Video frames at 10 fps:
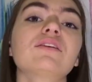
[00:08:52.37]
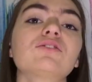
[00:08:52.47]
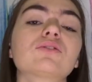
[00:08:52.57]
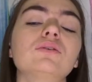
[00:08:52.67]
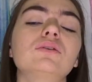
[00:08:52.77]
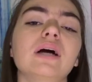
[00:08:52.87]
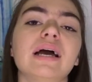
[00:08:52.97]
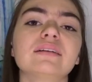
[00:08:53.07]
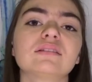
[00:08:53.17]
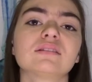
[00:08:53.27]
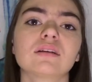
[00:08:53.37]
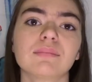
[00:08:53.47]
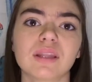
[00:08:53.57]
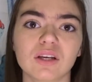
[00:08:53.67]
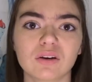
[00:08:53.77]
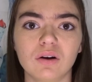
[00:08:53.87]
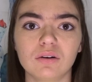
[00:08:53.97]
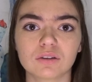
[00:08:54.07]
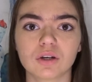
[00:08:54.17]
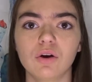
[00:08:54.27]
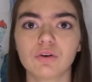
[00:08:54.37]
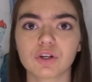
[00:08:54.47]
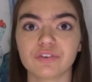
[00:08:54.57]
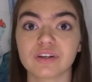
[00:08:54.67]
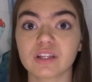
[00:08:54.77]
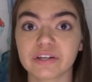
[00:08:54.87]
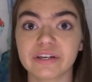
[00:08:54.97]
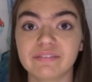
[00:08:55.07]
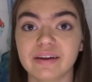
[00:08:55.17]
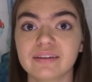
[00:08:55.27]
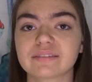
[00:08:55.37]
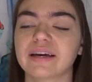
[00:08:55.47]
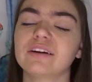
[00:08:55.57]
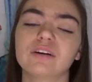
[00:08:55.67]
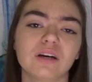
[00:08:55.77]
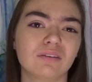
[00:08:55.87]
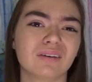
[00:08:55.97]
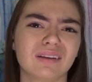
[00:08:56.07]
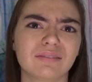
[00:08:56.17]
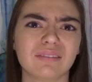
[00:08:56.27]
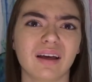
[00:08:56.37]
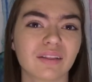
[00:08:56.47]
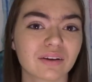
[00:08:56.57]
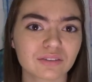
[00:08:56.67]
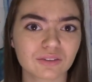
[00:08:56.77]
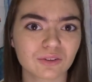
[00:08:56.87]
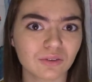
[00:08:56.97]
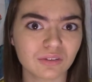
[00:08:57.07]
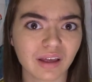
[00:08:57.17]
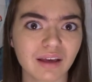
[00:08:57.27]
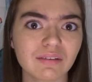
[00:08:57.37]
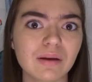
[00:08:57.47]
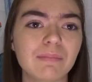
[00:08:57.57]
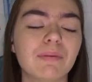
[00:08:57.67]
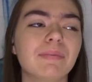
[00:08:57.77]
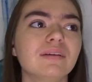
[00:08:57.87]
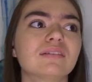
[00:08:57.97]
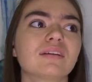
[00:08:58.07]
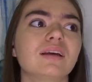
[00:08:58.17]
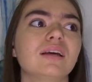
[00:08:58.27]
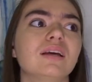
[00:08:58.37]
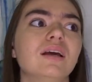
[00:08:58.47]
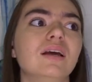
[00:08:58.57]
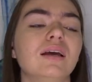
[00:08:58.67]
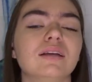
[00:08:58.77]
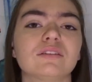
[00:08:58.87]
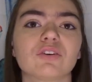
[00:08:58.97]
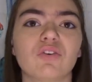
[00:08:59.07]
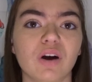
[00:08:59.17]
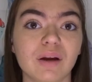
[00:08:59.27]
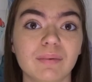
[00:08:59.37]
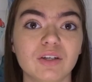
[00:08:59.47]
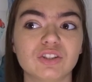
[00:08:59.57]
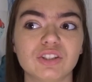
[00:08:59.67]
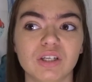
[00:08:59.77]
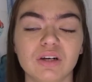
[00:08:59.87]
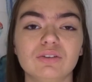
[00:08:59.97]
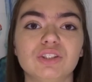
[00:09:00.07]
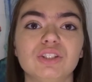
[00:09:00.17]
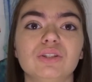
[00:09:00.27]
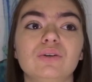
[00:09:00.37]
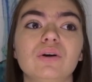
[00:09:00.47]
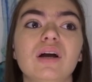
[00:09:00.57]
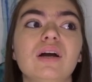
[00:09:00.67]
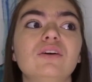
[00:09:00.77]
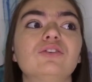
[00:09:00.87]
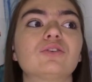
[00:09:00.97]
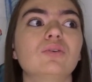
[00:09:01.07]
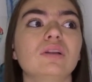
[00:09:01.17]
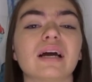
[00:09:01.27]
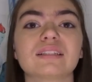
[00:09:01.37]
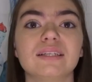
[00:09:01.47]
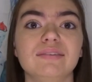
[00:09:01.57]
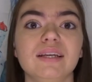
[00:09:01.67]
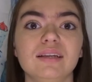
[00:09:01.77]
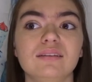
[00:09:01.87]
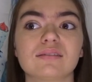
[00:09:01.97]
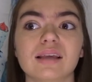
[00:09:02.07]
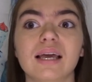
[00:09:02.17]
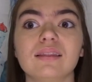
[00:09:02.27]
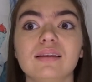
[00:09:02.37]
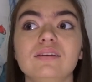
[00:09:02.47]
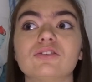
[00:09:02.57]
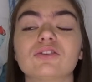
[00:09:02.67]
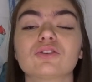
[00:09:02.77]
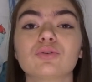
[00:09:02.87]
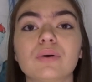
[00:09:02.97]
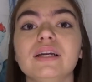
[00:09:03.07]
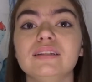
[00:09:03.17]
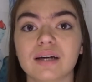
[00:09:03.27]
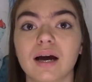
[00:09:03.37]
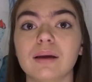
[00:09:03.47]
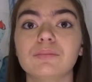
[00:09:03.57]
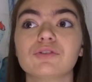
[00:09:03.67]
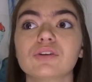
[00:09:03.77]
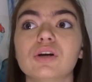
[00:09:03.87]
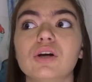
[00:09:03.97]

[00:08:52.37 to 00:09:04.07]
this school has something called co-curricular events. I don't know if other schools have it, but basically it's a requirement to go to school activities at least 20 times